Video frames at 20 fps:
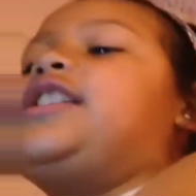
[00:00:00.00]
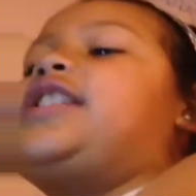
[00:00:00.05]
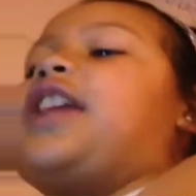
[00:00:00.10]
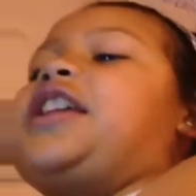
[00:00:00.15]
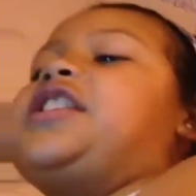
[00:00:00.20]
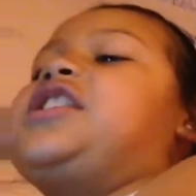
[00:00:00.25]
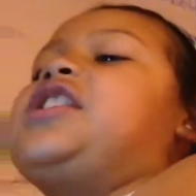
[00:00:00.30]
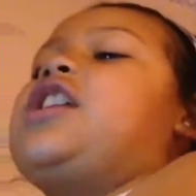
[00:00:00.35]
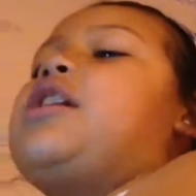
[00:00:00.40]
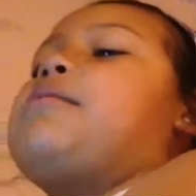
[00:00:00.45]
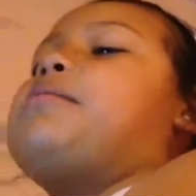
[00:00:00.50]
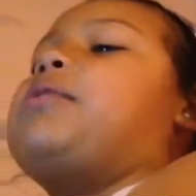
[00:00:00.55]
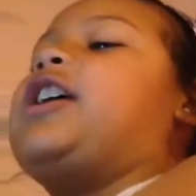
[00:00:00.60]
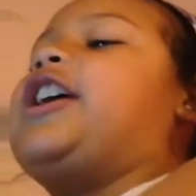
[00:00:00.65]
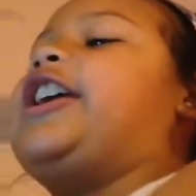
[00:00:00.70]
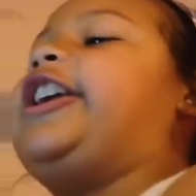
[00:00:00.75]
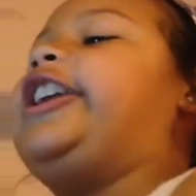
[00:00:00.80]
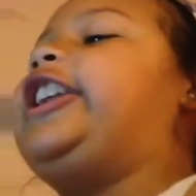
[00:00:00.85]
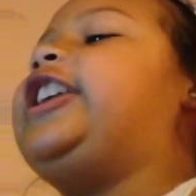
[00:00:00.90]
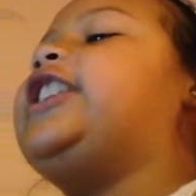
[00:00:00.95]
says number
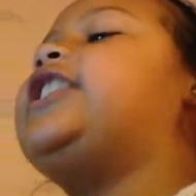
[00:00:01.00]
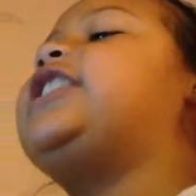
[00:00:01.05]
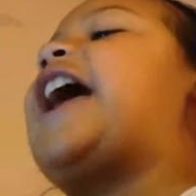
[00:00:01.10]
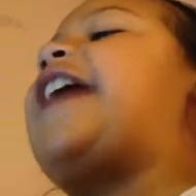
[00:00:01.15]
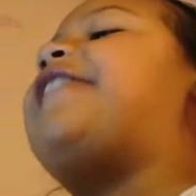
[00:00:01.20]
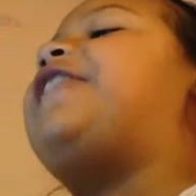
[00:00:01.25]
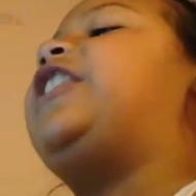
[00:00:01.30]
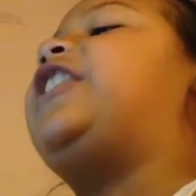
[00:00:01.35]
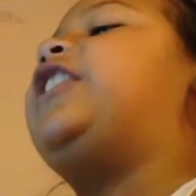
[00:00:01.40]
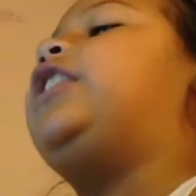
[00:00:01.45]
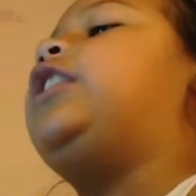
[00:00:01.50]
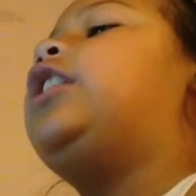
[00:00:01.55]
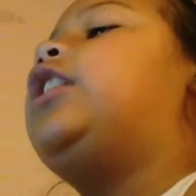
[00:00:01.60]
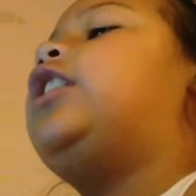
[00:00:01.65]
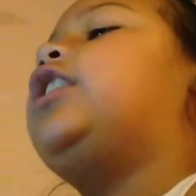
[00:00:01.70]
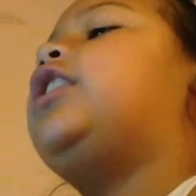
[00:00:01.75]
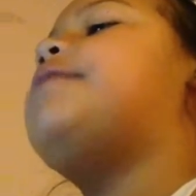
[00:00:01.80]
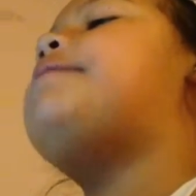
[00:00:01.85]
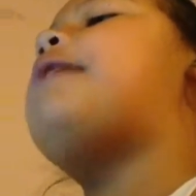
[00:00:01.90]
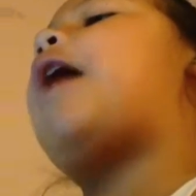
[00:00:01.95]
eighty-seven.
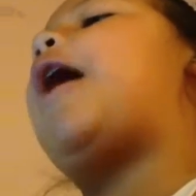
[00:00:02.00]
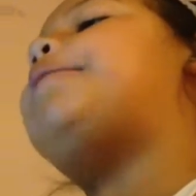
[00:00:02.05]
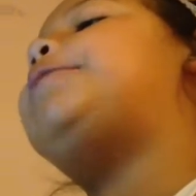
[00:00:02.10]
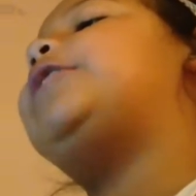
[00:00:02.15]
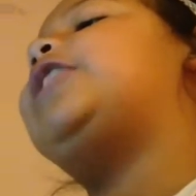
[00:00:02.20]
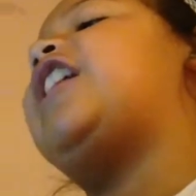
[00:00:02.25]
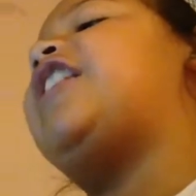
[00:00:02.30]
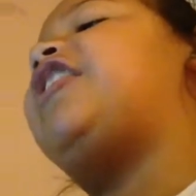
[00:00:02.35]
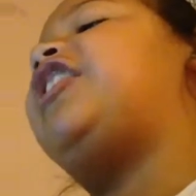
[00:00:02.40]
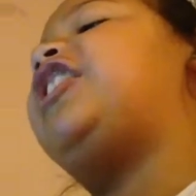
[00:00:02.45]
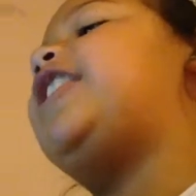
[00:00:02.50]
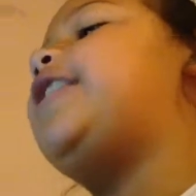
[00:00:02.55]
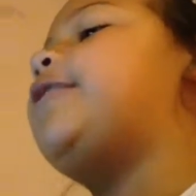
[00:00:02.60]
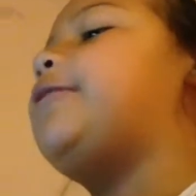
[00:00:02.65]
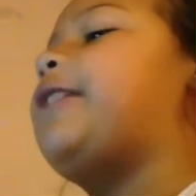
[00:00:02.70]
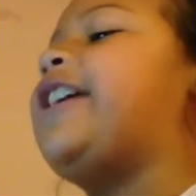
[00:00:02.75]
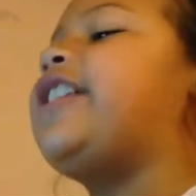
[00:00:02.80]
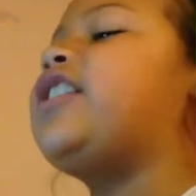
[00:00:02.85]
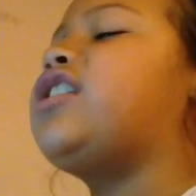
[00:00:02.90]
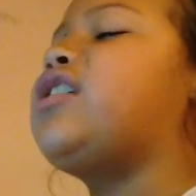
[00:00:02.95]
The popularity
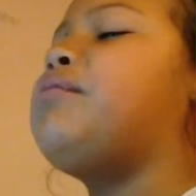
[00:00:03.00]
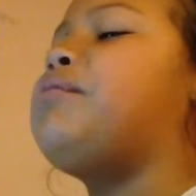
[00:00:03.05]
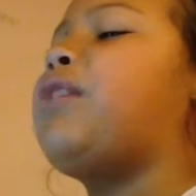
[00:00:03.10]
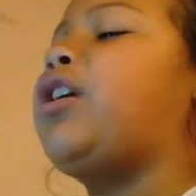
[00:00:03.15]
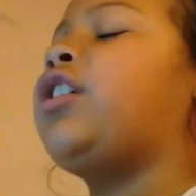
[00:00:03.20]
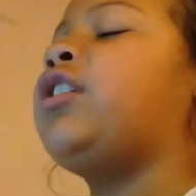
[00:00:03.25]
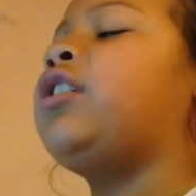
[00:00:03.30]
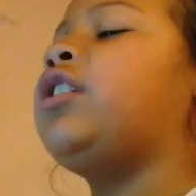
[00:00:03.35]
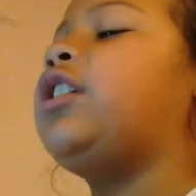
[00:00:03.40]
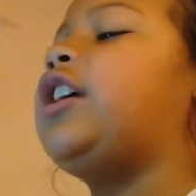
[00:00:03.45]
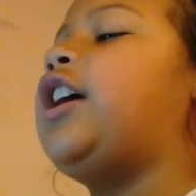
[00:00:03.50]
rank among